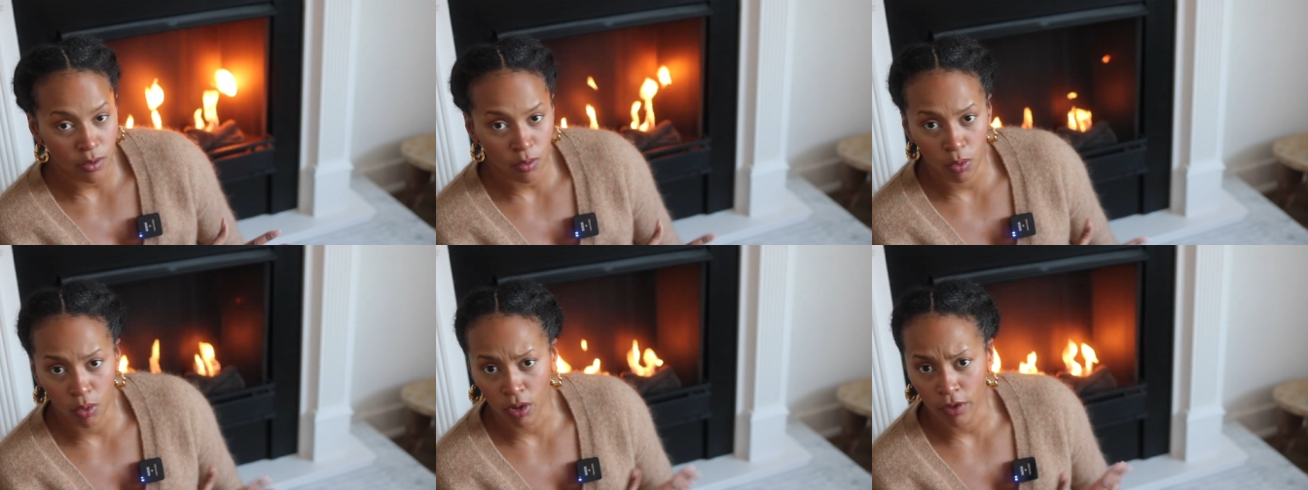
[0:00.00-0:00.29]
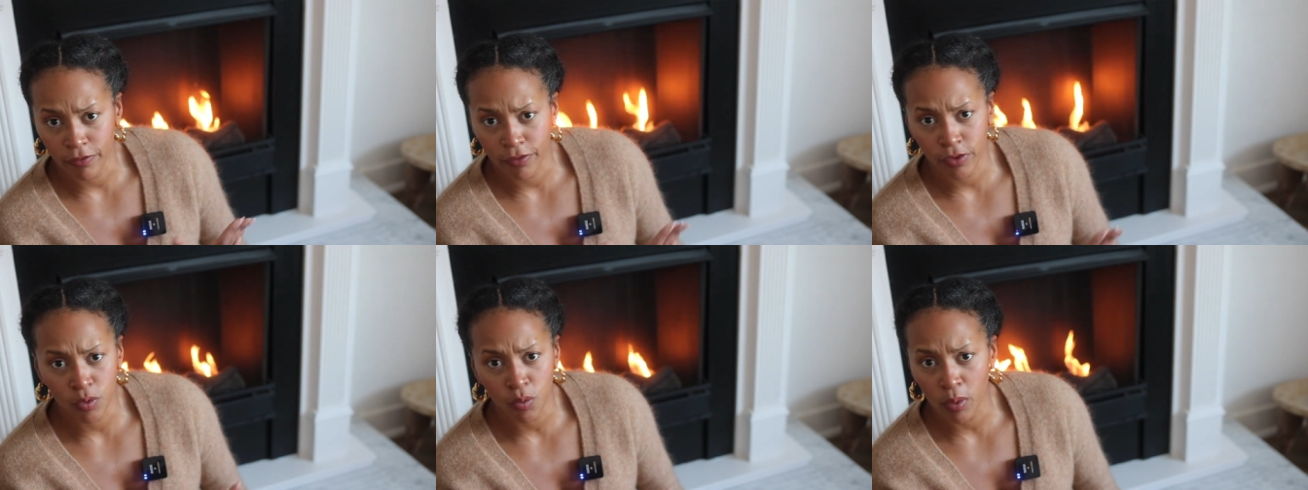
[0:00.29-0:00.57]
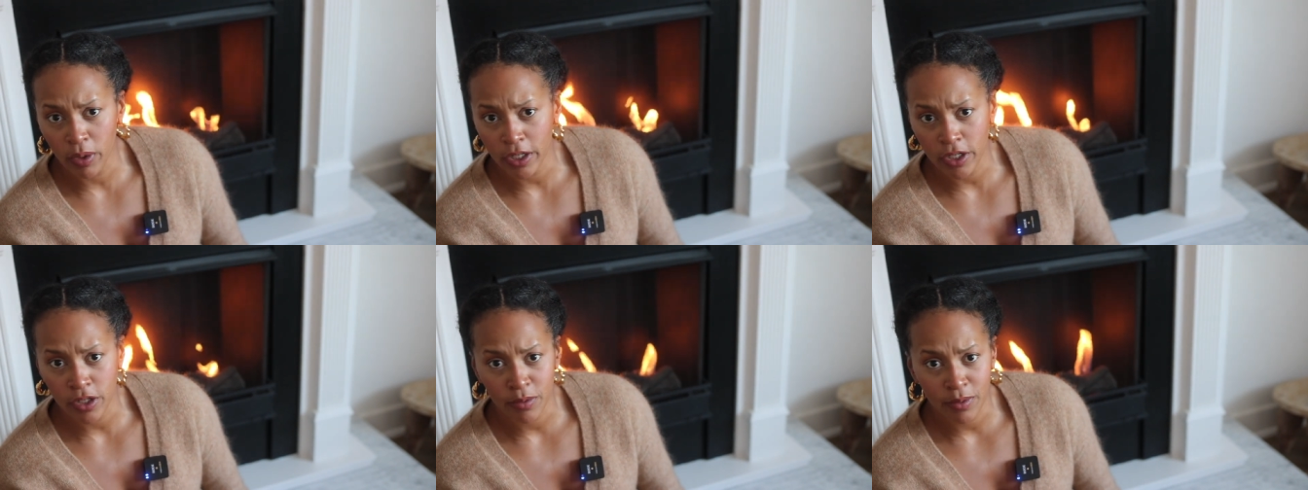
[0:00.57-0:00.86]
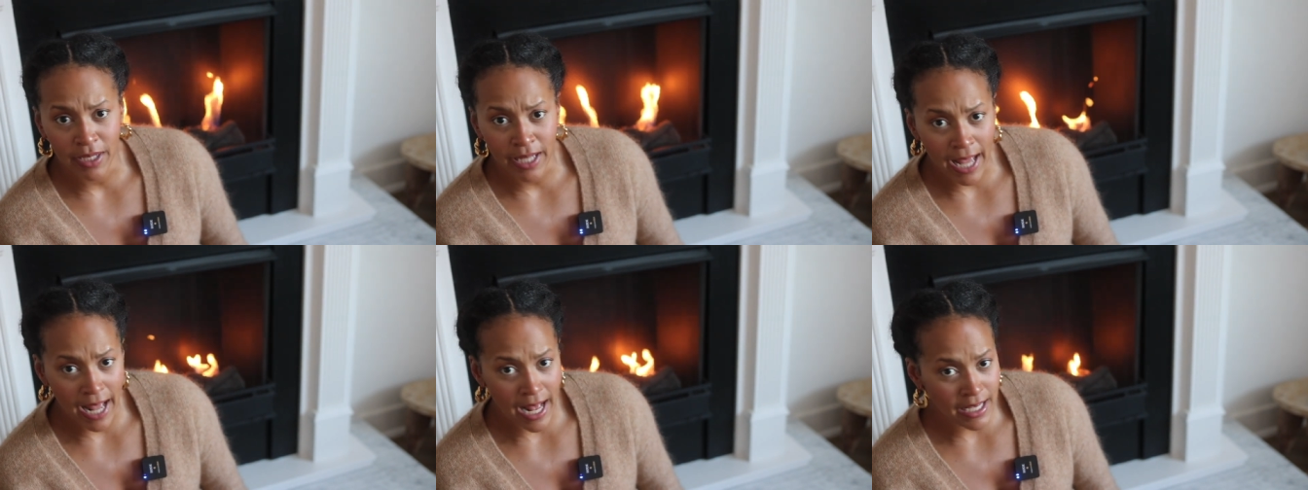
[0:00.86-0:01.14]
or if you want to do a
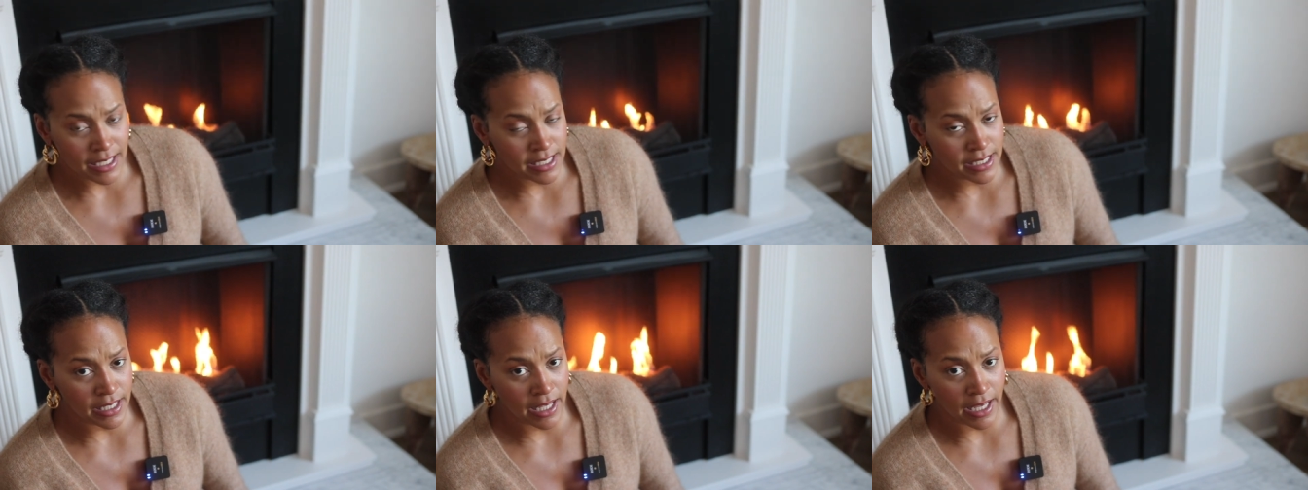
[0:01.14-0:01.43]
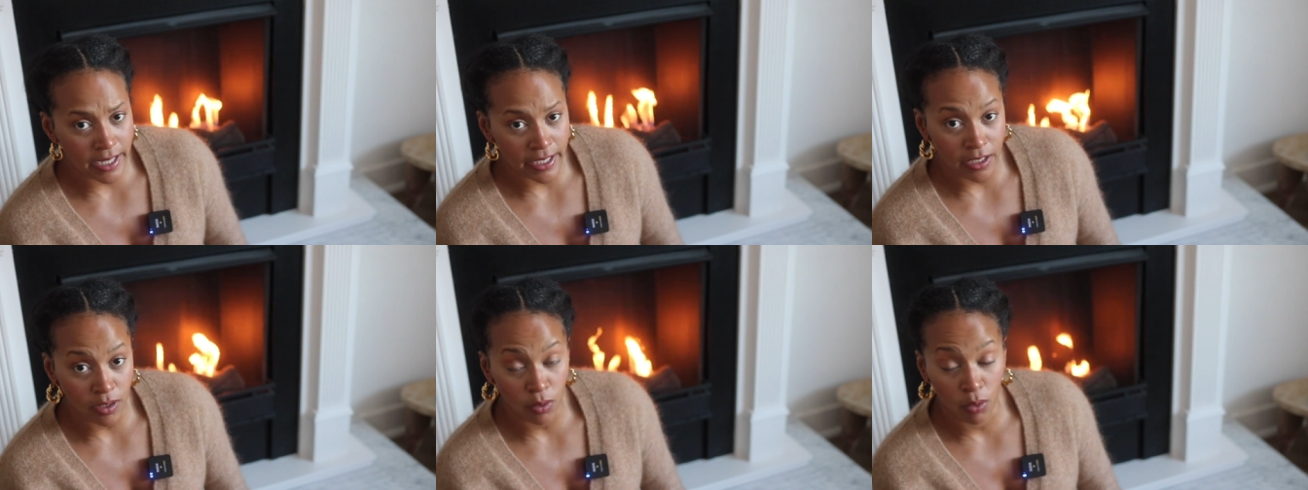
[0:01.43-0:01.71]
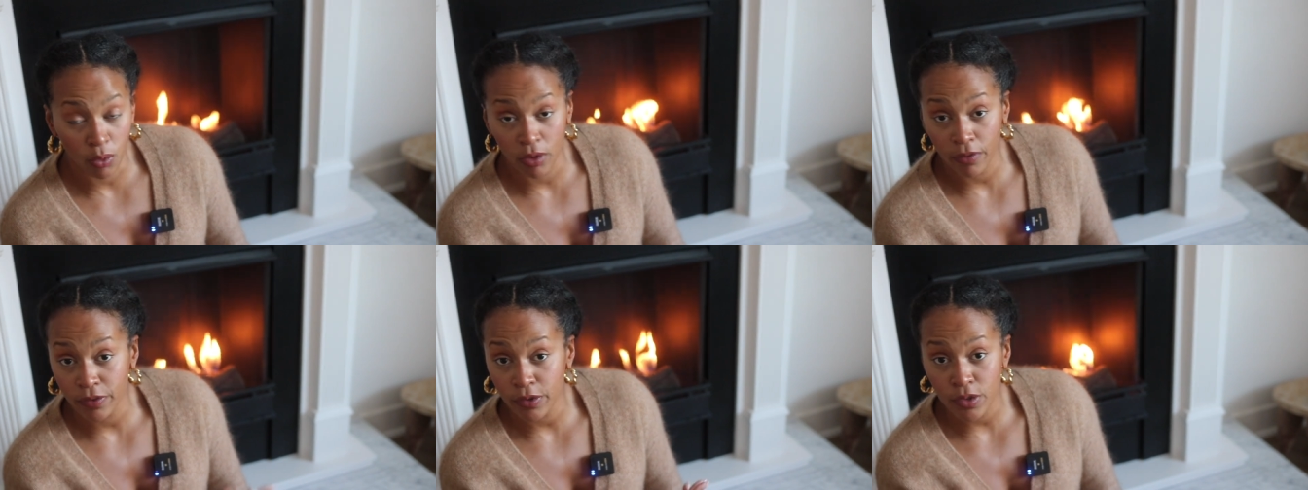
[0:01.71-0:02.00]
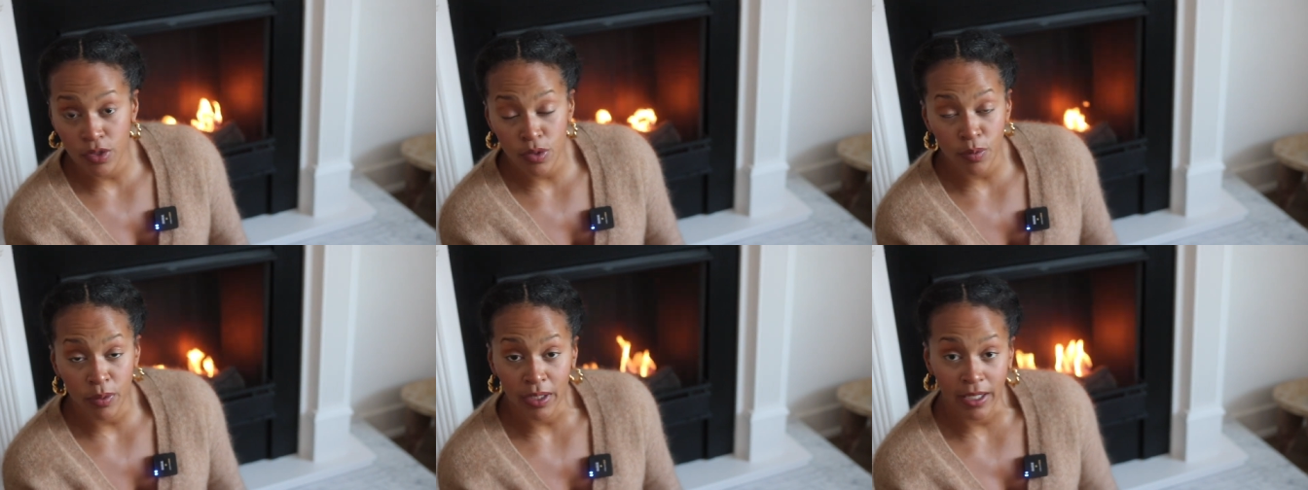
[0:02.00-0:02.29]
gas line, or if you
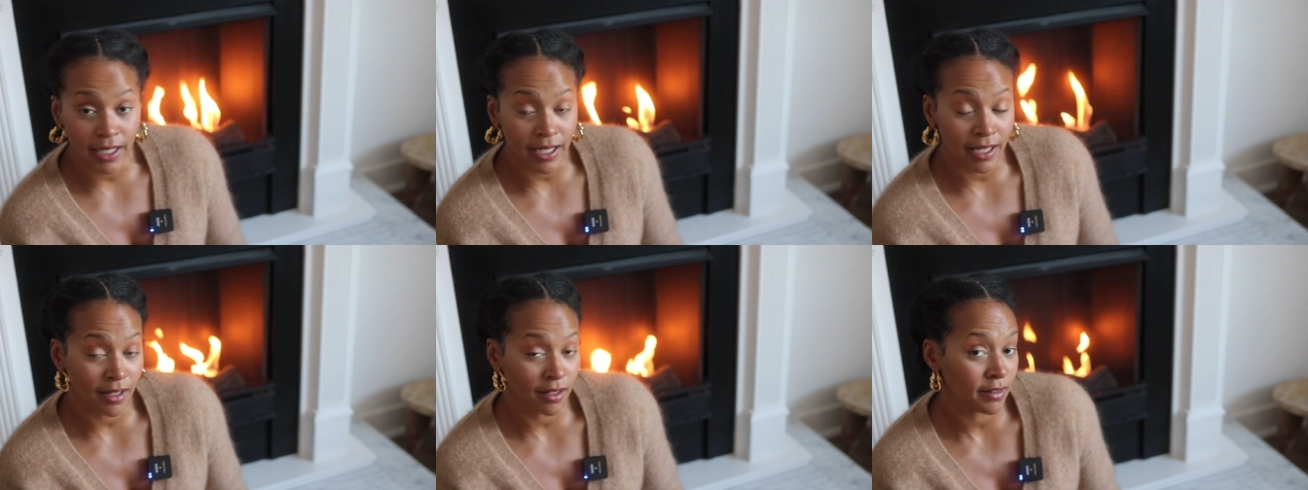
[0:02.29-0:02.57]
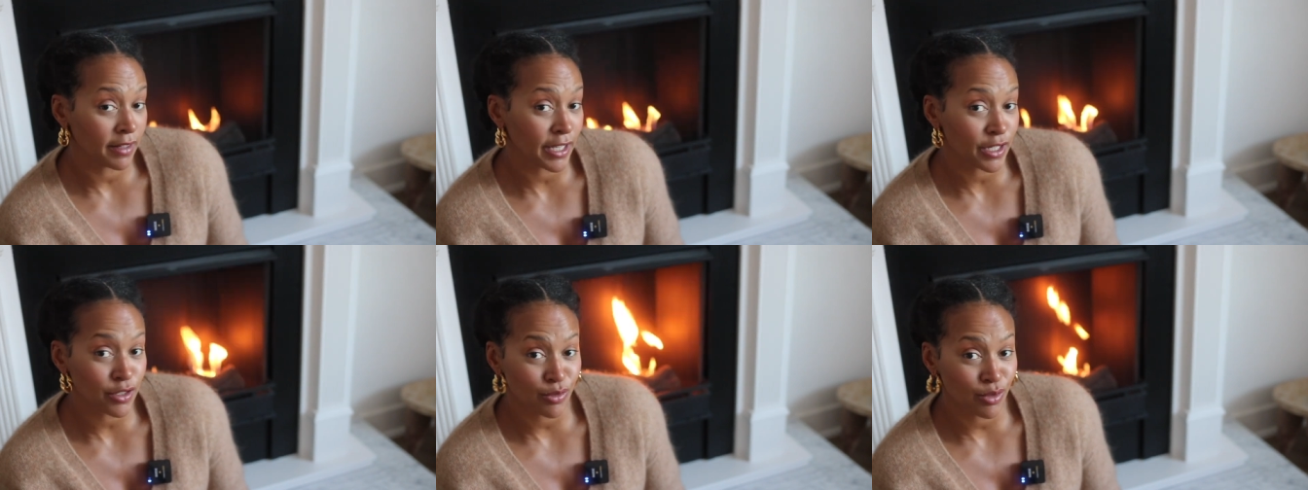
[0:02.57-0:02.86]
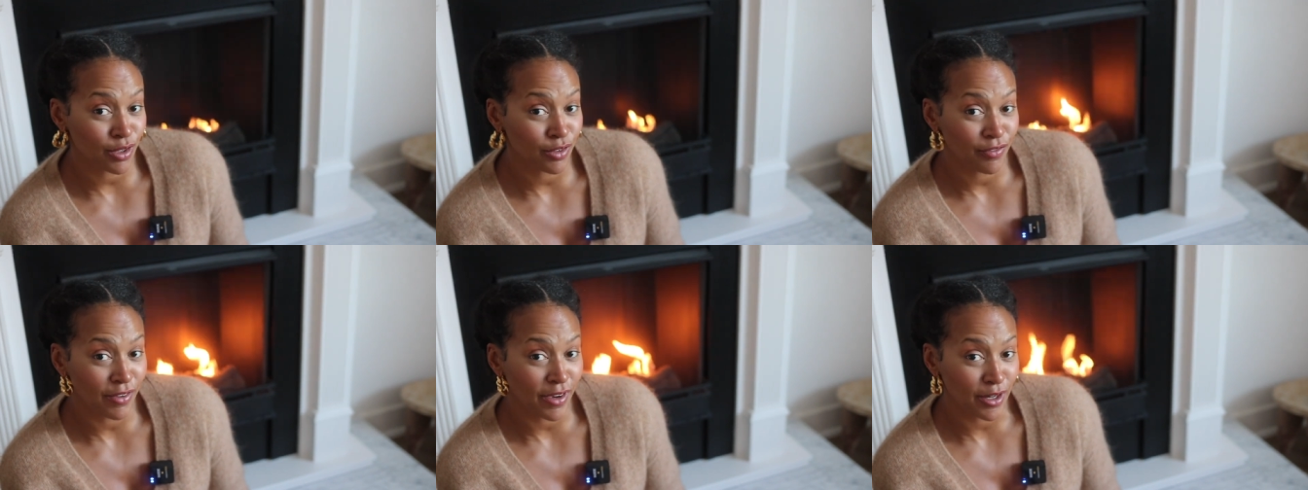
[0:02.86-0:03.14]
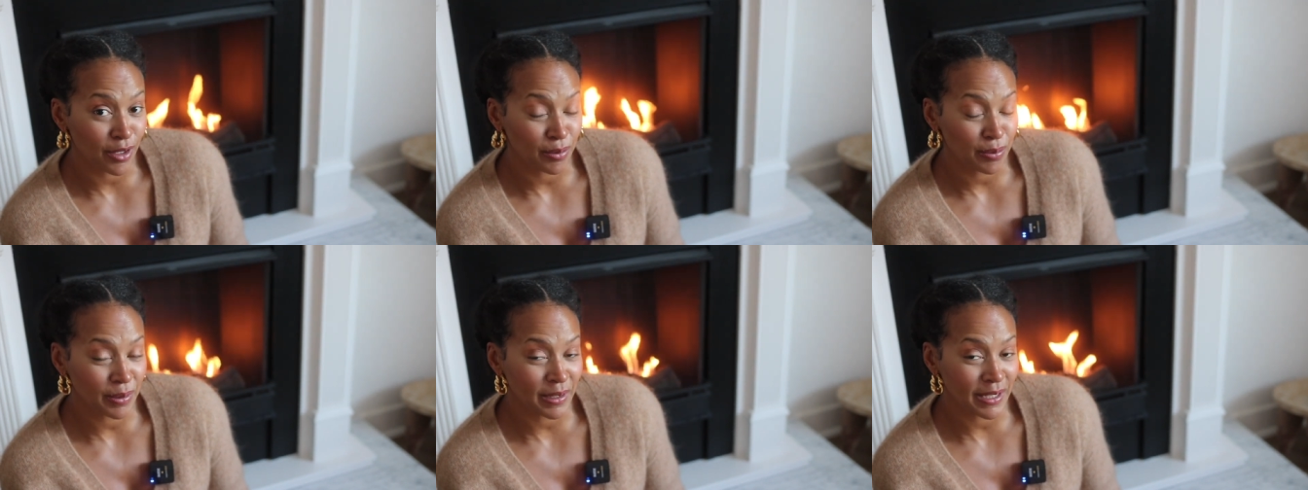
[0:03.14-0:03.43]
just want to get an electric
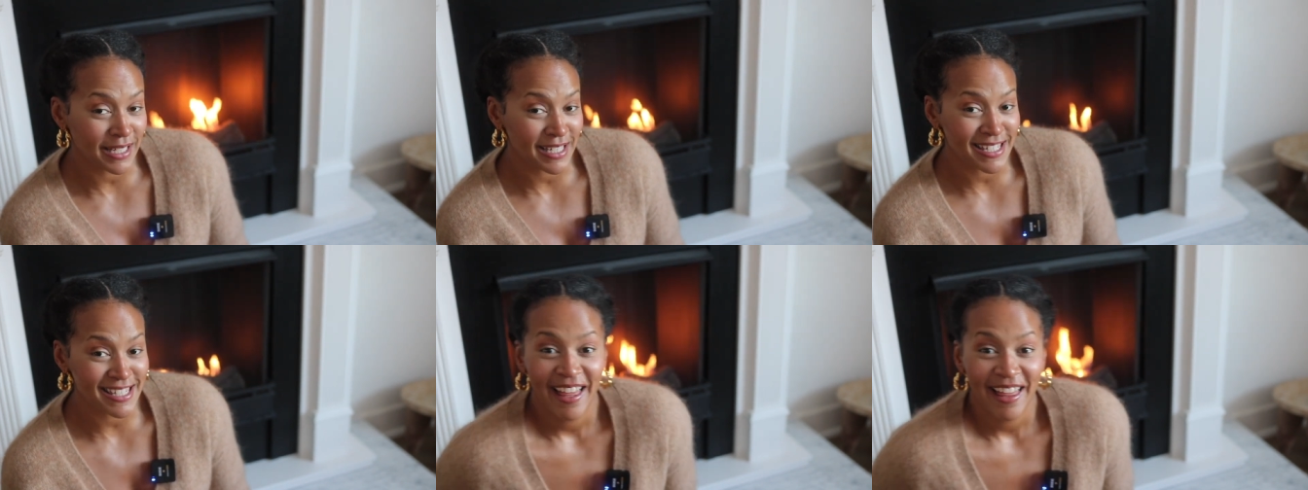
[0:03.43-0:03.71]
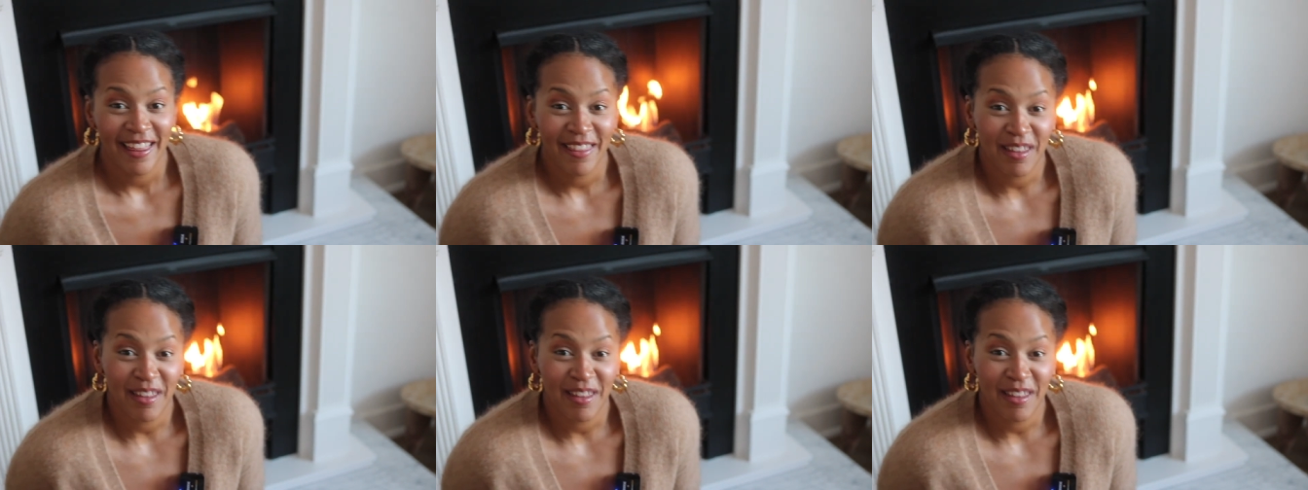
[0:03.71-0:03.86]
fireplace,